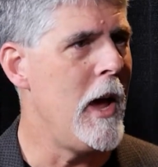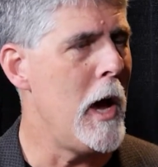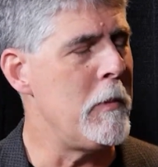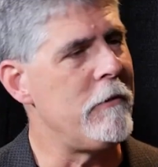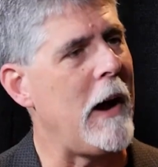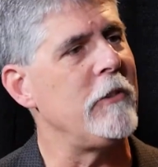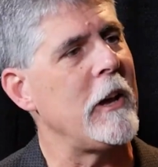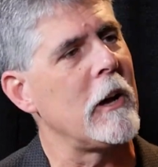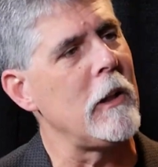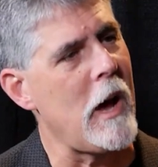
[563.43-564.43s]
am
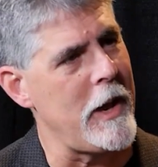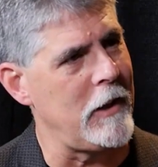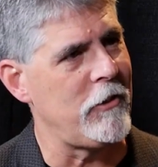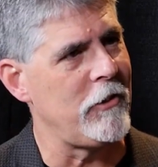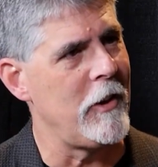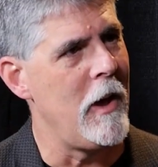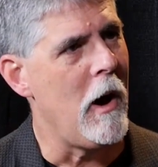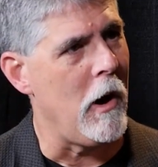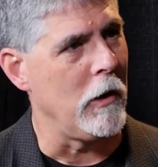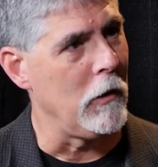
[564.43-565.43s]
advising clients
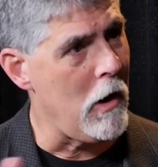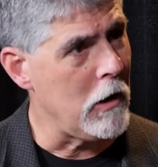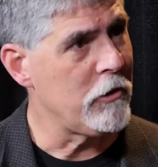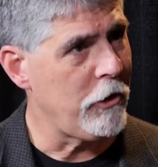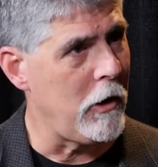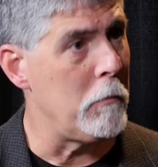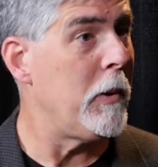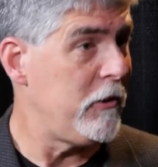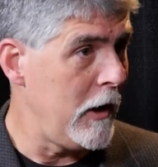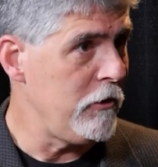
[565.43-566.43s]
on long-term,
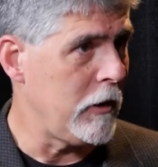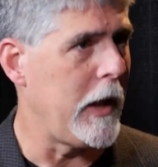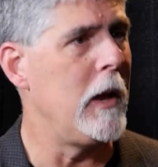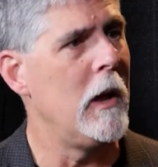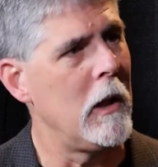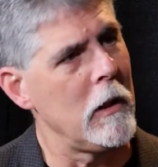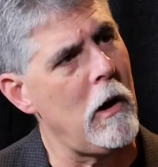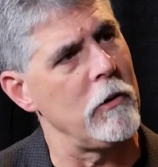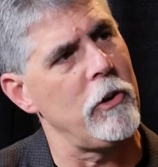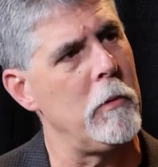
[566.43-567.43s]
potentially
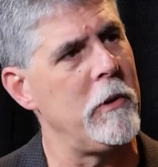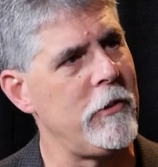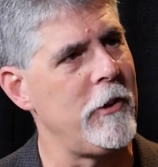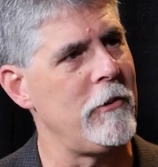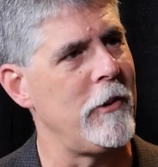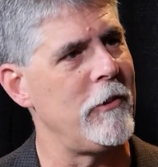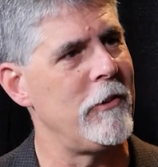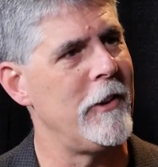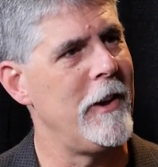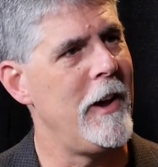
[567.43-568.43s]
long-term decisions.